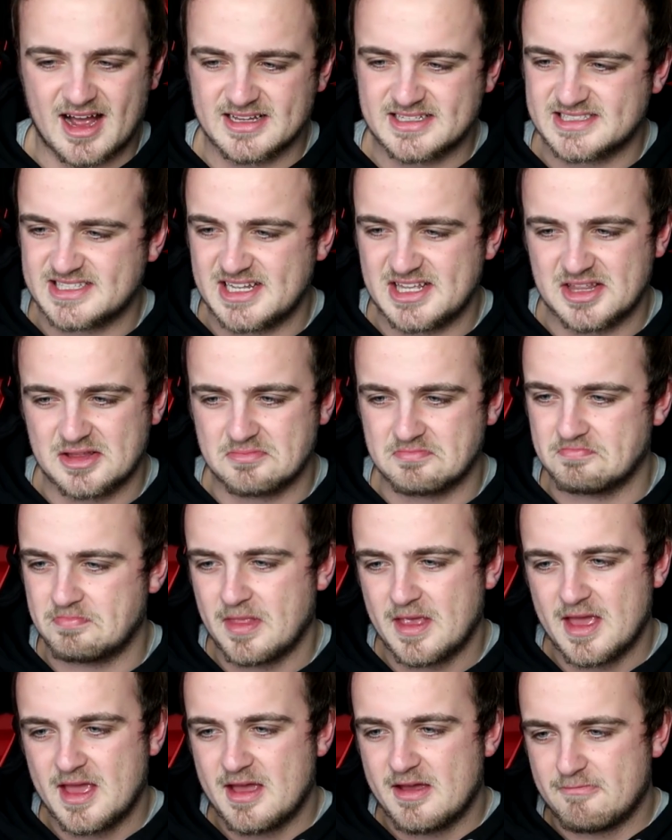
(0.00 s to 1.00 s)
I see
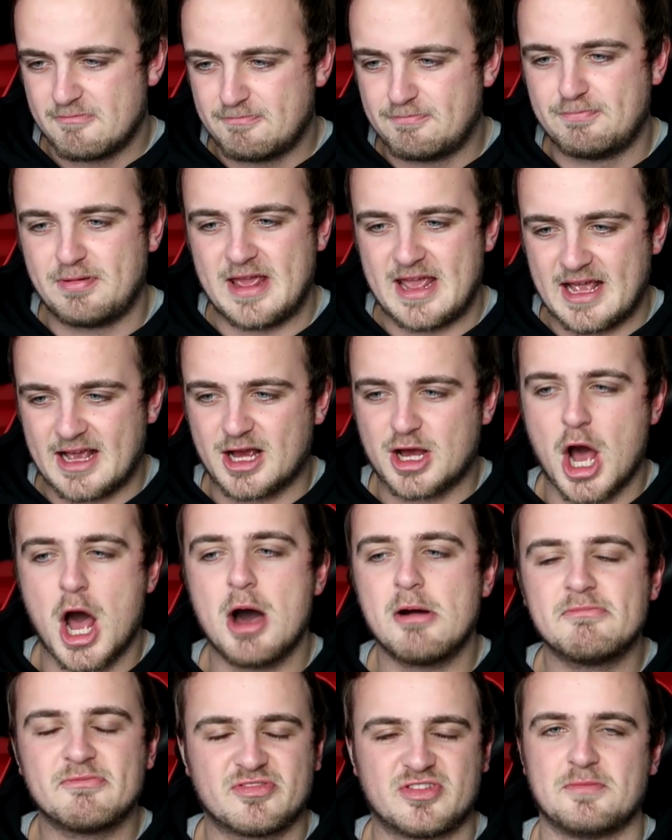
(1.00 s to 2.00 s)
them being
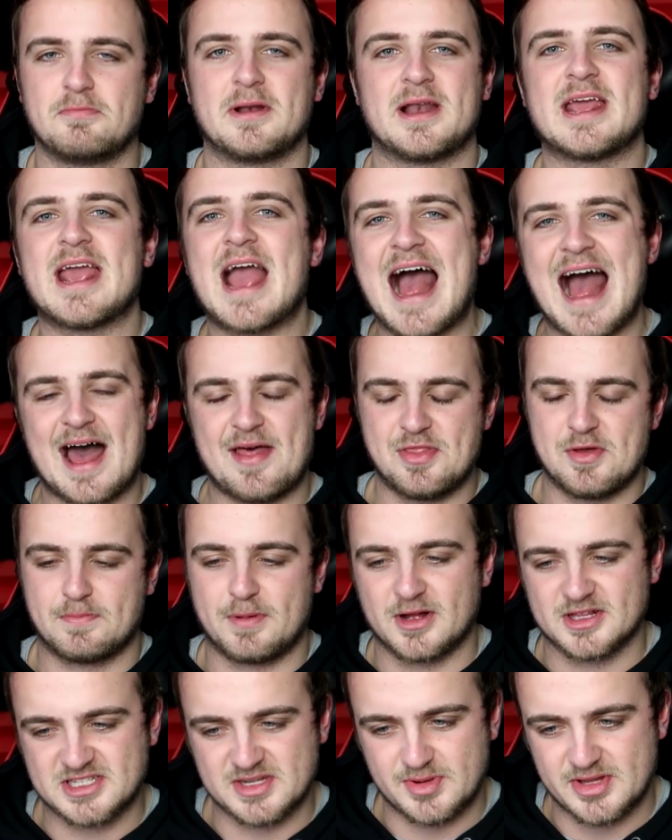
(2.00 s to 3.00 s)
comfortably at the
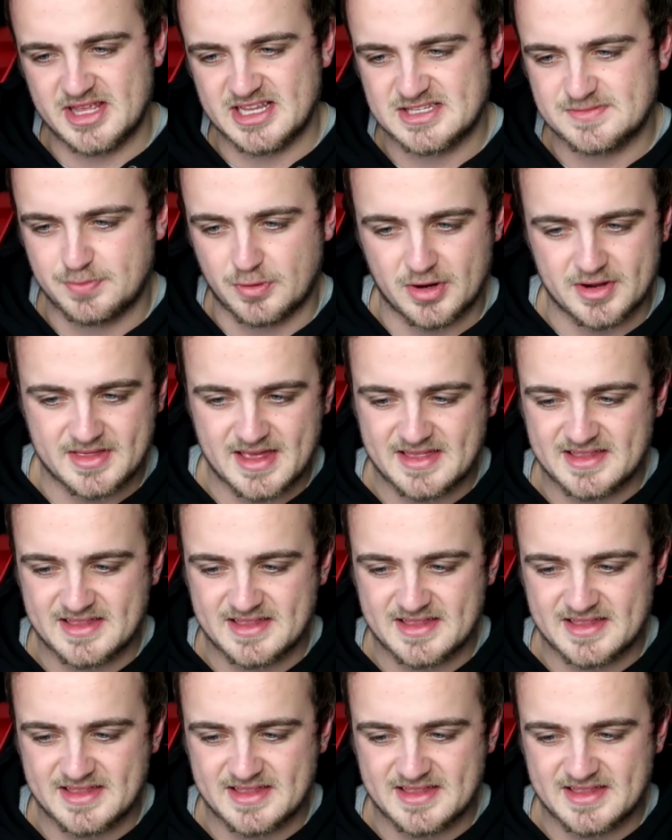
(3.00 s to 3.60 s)
bottom at this point.